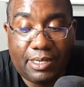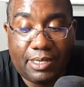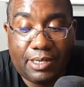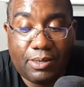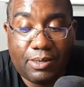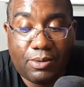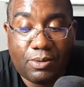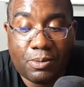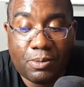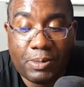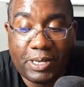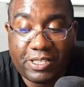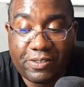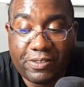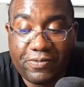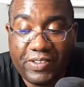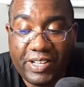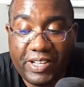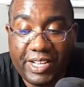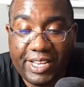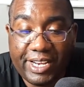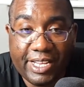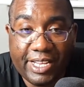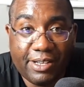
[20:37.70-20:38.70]
We're about to
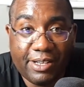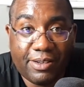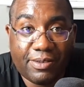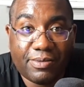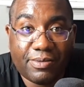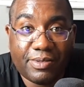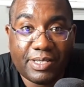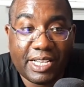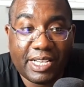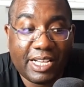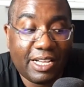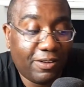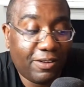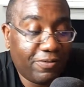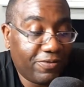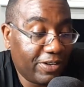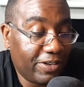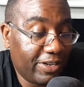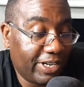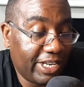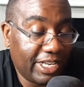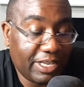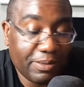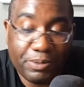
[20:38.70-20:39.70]
find out how
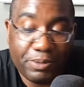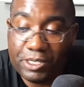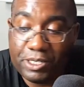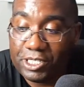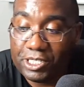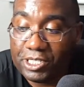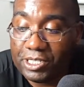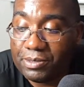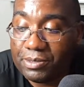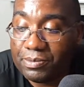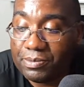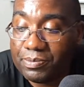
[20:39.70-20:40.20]
far they can push it.